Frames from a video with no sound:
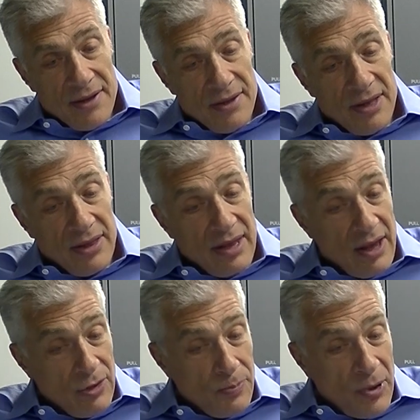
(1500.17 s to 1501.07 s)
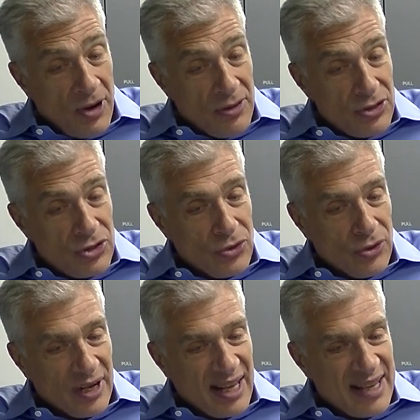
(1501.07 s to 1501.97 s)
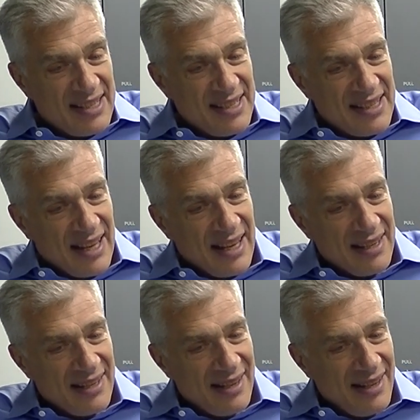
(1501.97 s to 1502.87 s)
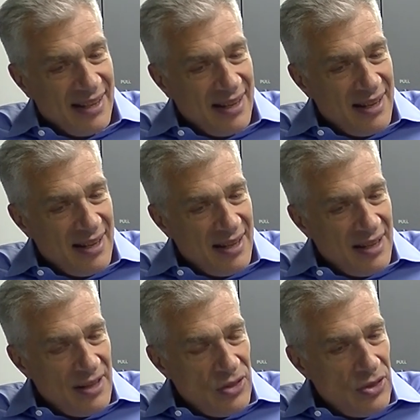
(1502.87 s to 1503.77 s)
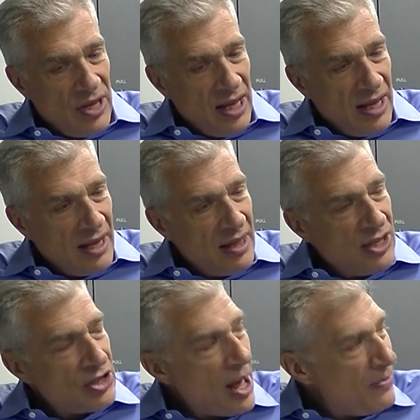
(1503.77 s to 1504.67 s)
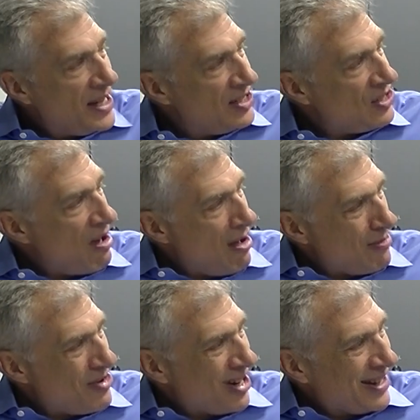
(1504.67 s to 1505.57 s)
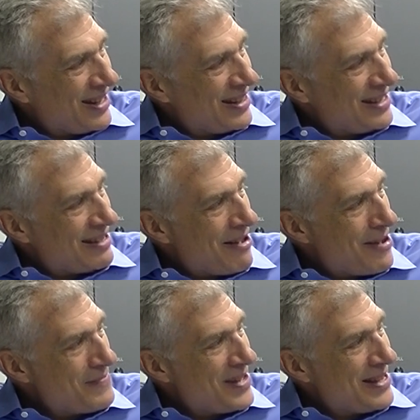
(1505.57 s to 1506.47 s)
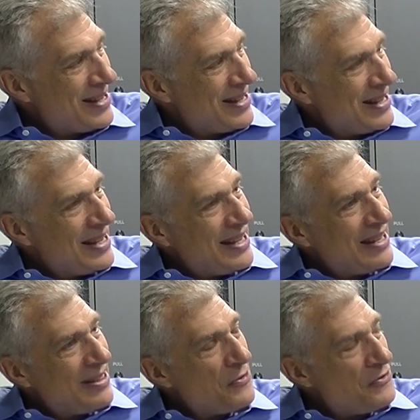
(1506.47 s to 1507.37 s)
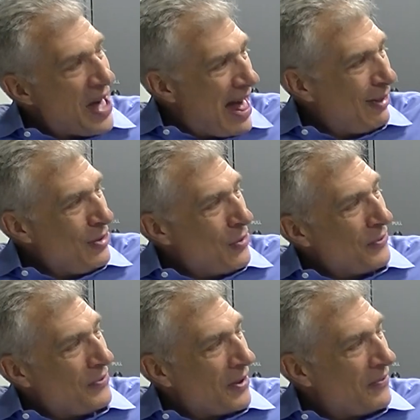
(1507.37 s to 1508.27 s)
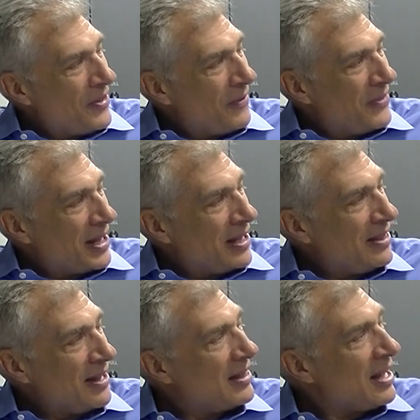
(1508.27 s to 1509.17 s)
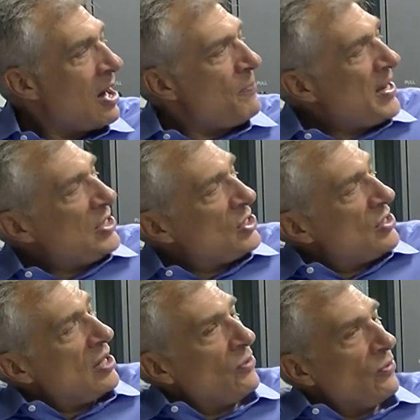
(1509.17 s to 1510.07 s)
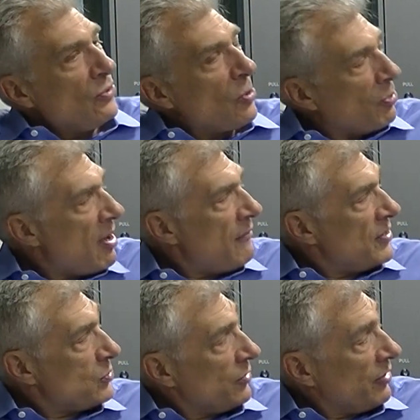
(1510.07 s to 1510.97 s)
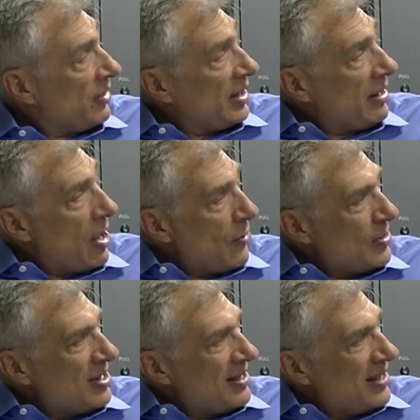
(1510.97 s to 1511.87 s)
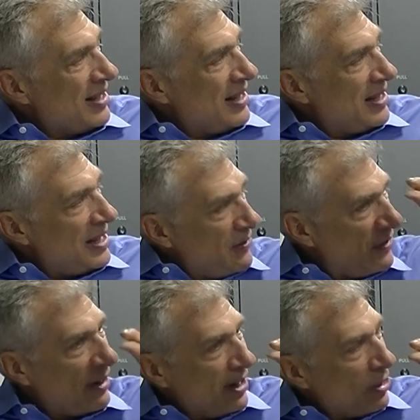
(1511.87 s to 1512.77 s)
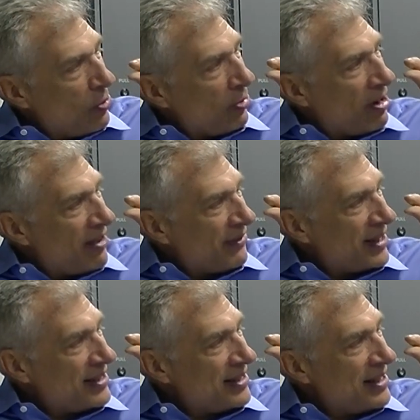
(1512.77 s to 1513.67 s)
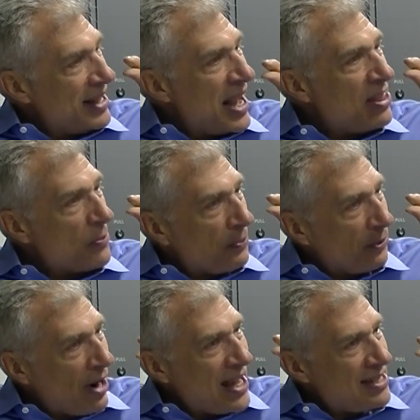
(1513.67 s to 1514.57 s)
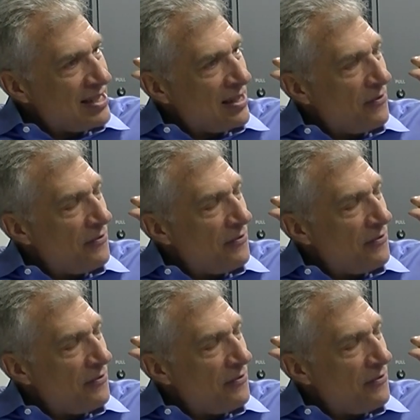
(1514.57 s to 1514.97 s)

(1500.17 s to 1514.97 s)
the other part of the story is that in the Japanese stock market at the time, the value of the companies the profits were very low. They had very low profits. And the price